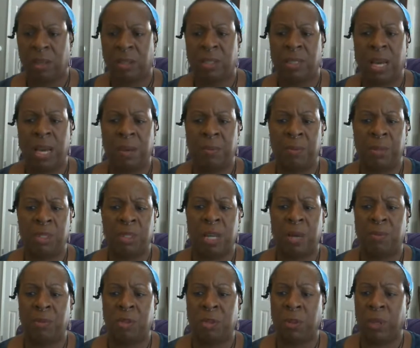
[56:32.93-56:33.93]
Time to
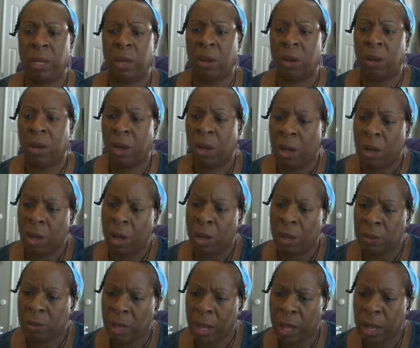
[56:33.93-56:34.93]
stop doing it.
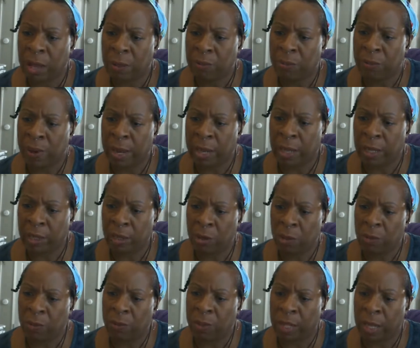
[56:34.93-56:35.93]
I'm fighting
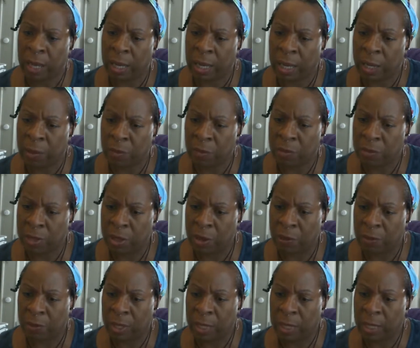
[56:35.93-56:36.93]
COVID. I am
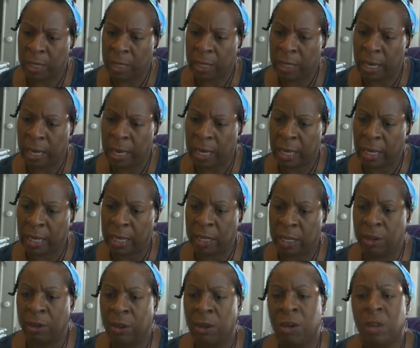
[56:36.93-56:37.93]
self-healing and hanging in
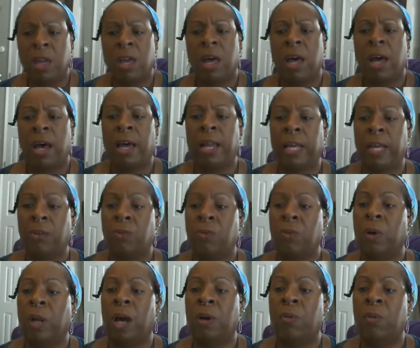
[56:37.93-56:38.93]
there. Honey,
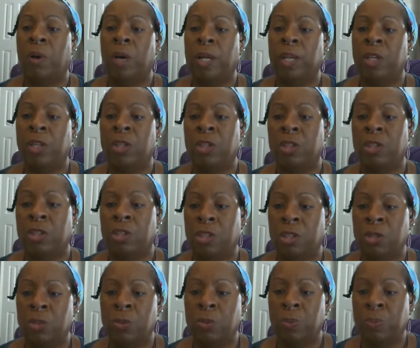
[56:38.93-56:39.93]
what I want you to
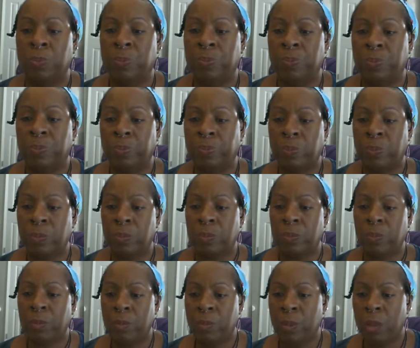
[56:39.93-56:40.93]
do,
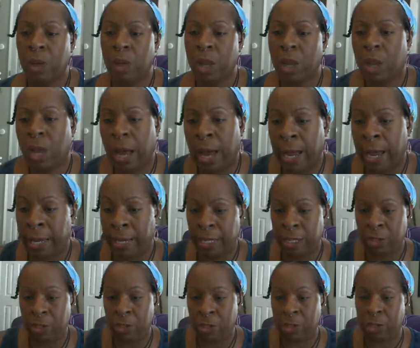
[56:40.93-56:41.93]
I
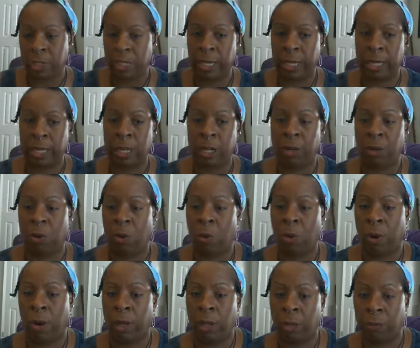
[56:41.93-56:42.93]
need you to get on
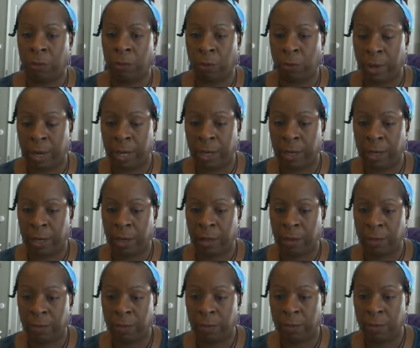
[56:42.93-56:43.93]
oil of
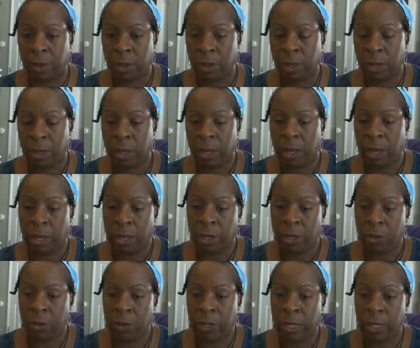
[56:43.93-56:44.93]
oregano.
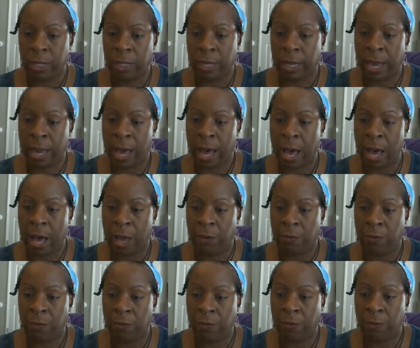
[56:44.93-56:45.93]
You need to
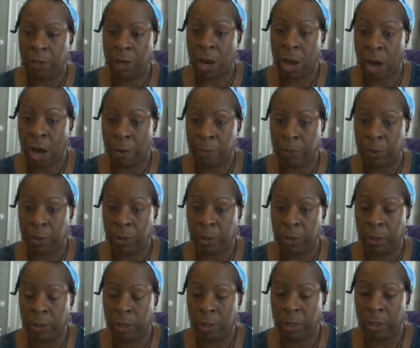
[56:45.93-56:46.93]
have
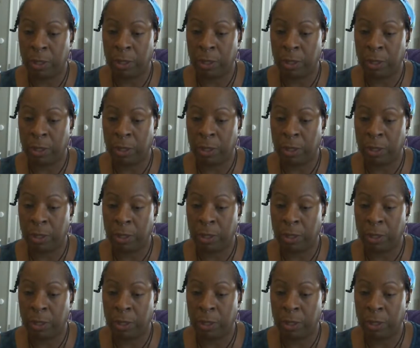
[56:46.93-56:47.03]
copper.